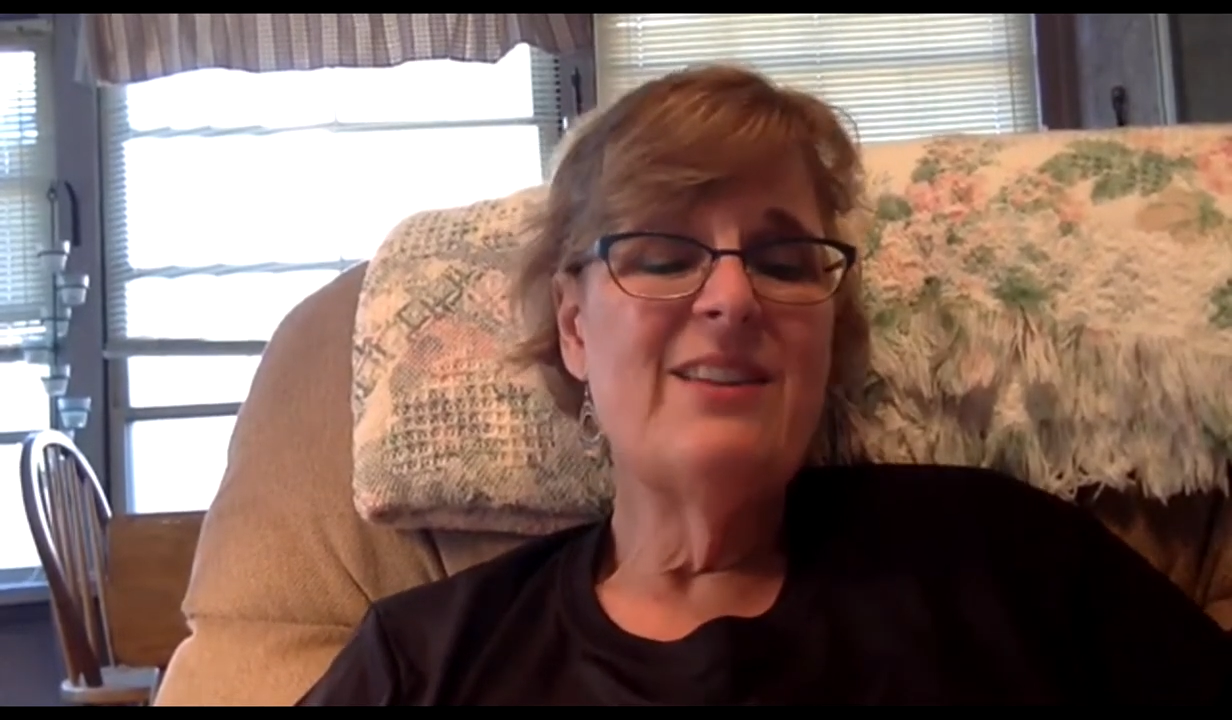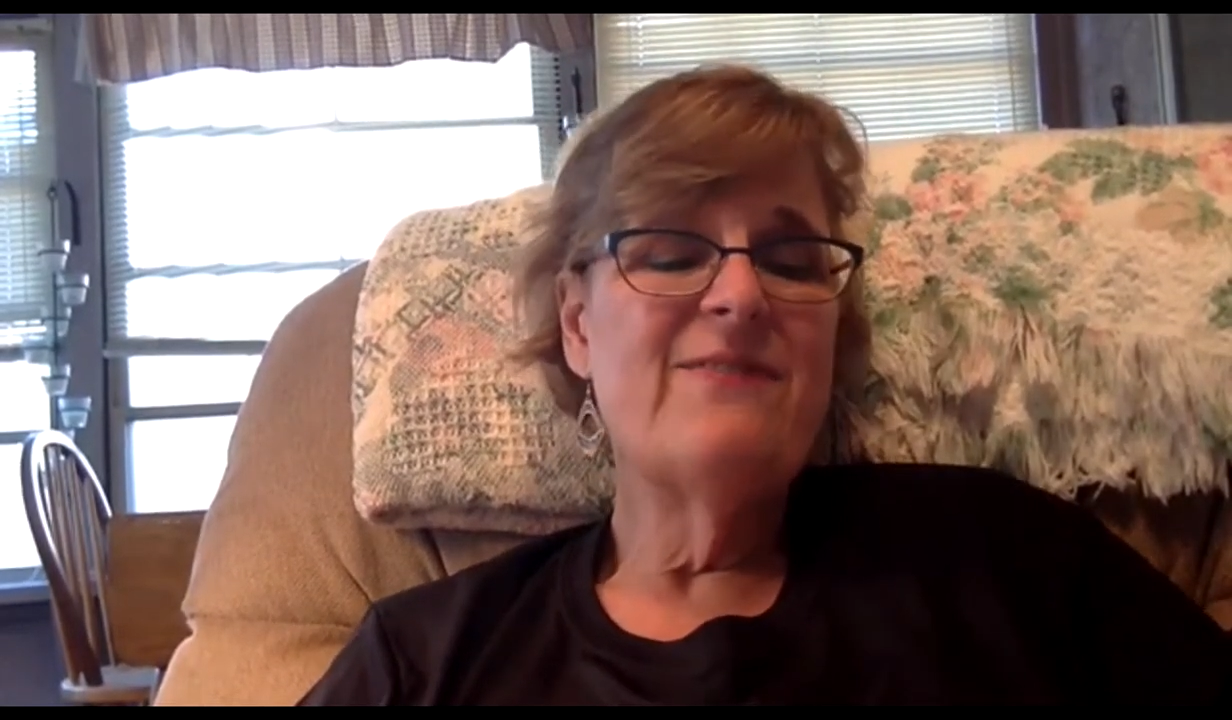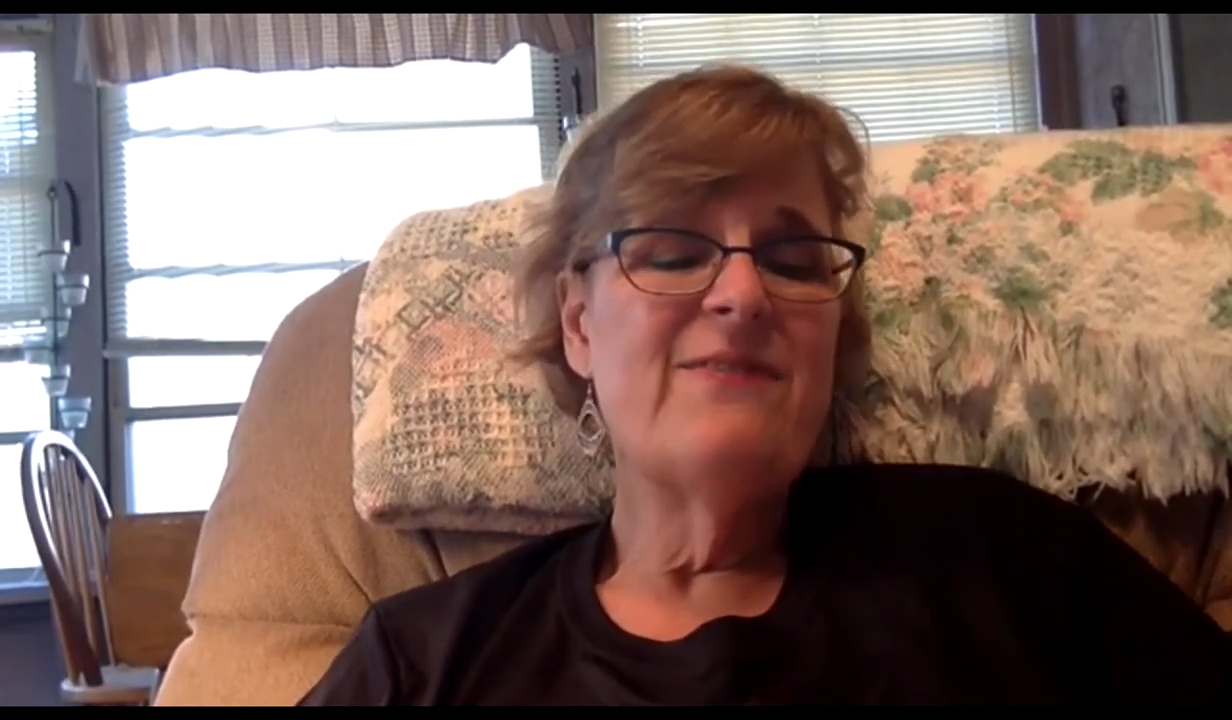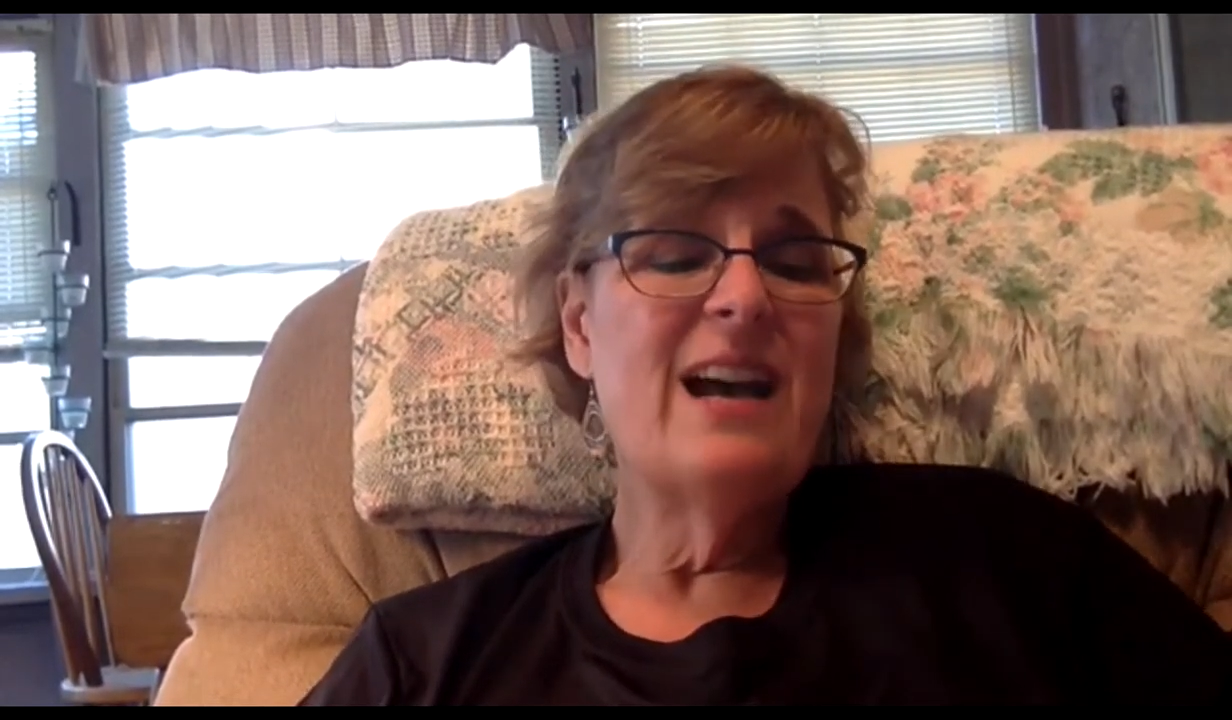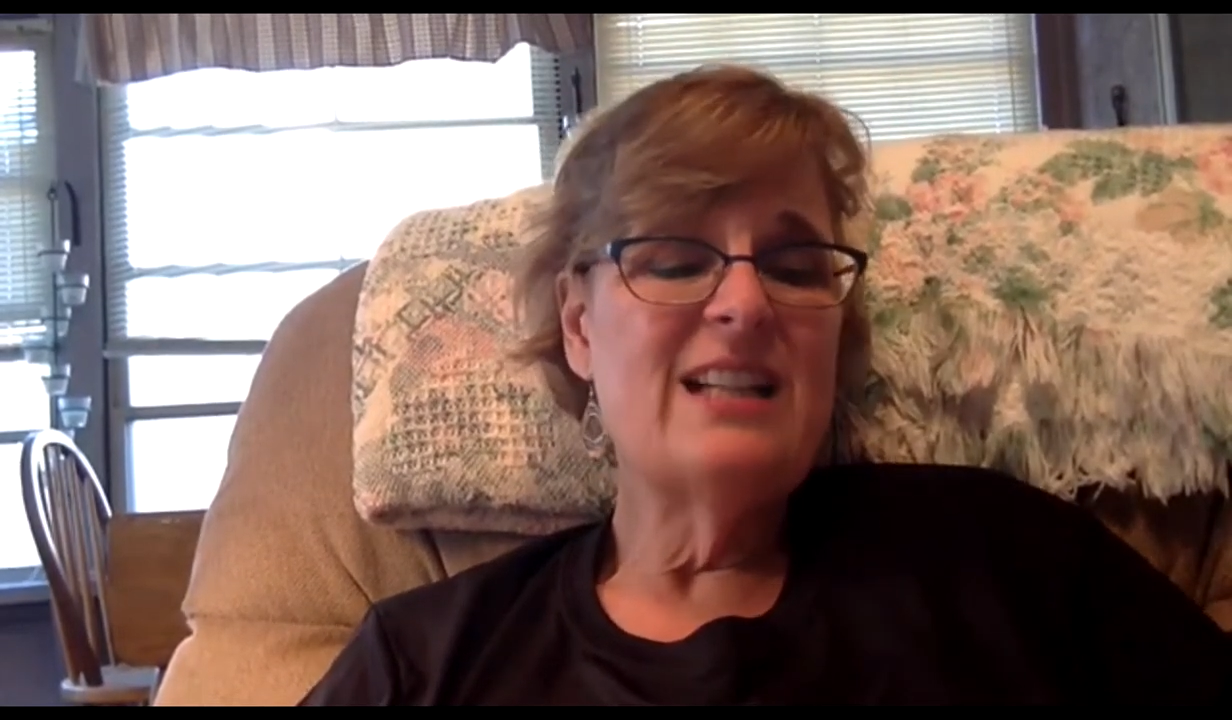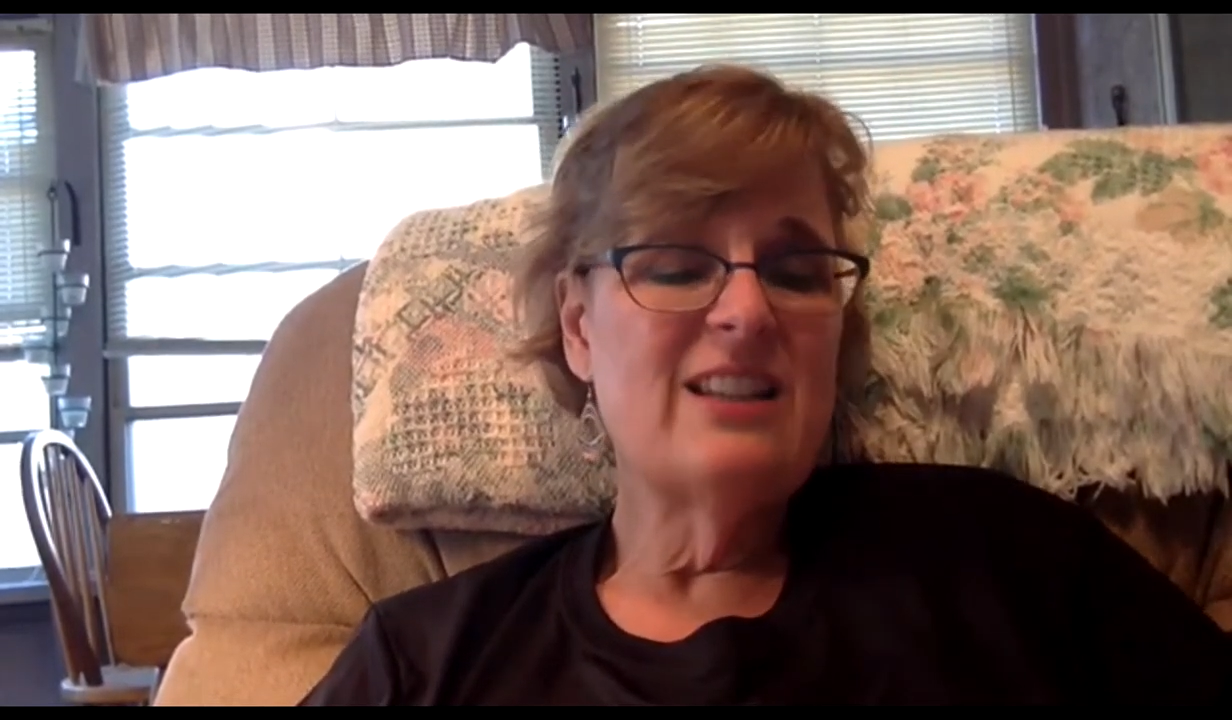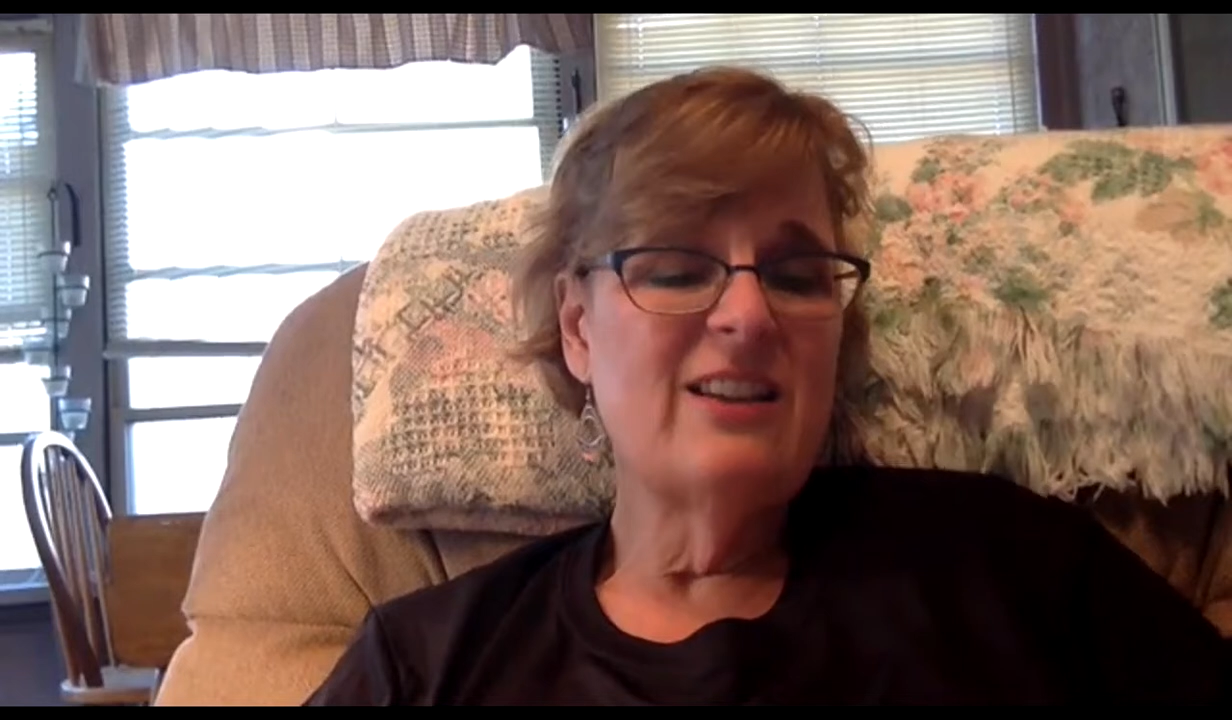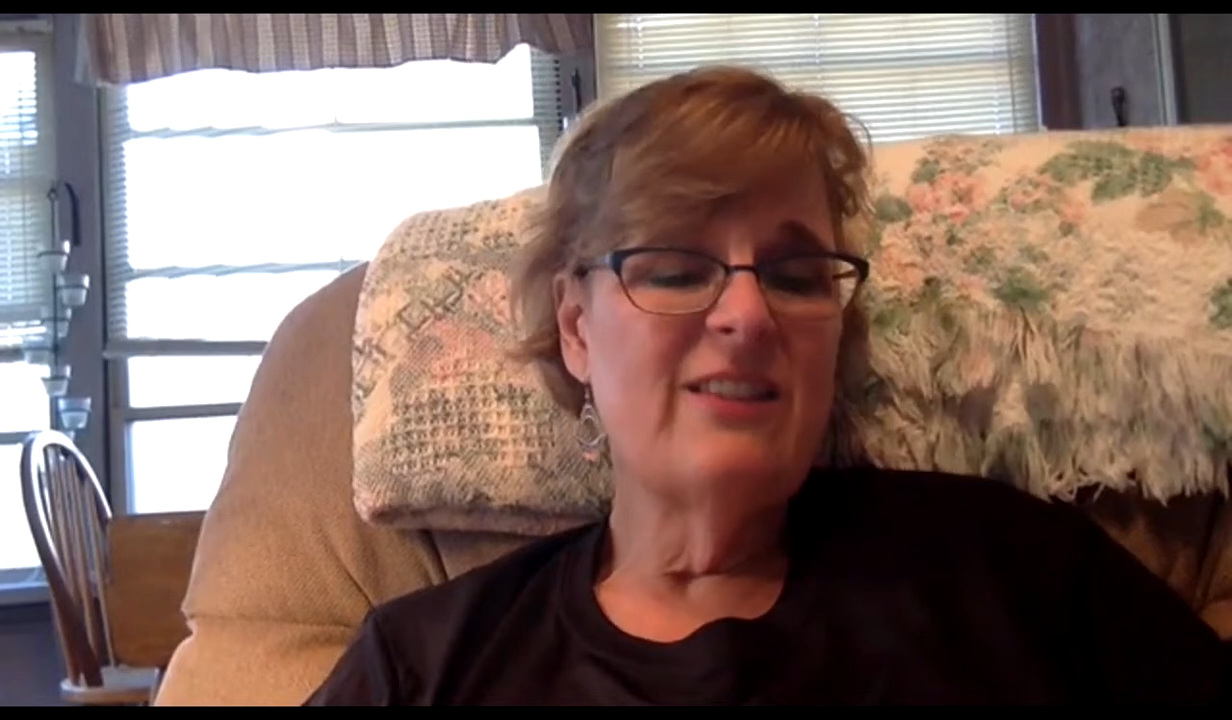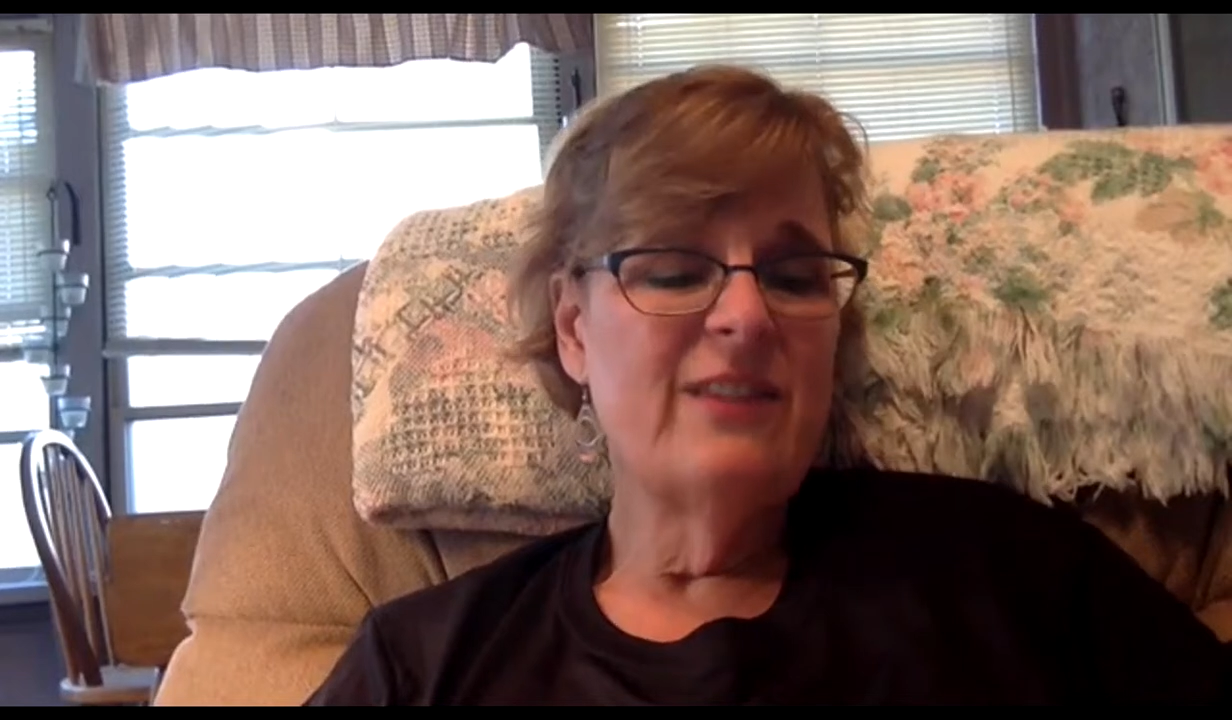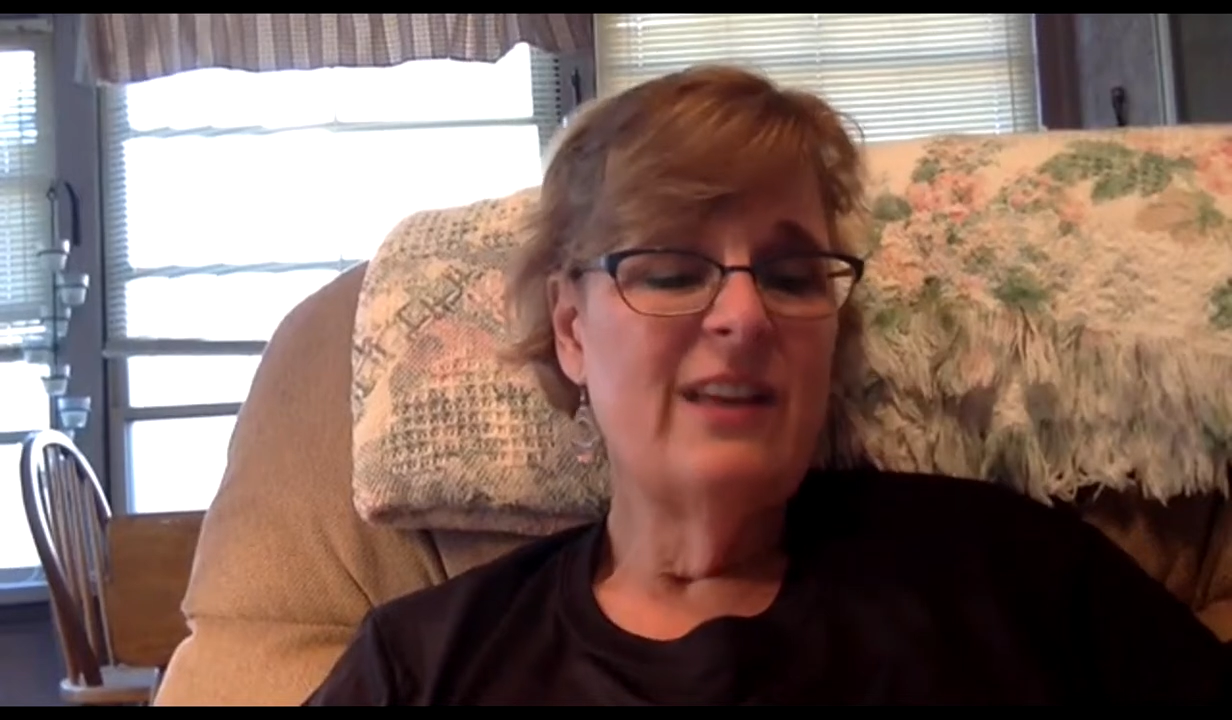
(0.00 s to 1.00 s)

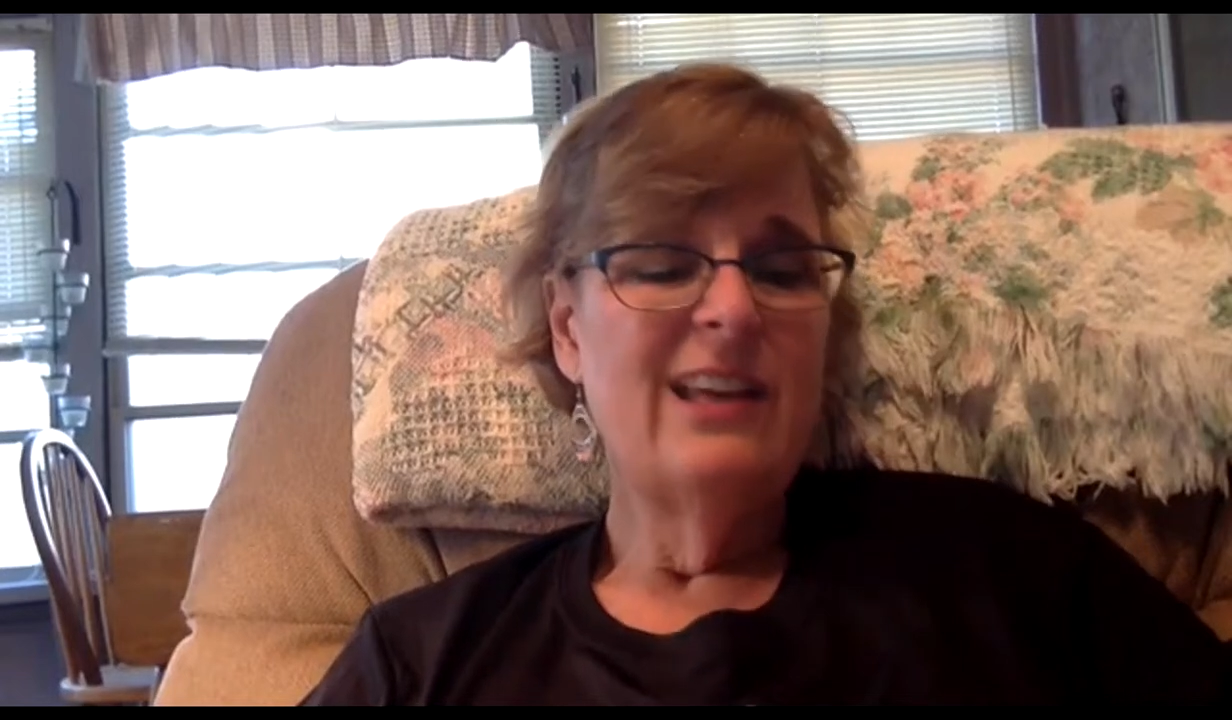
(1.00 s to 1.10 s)
effective.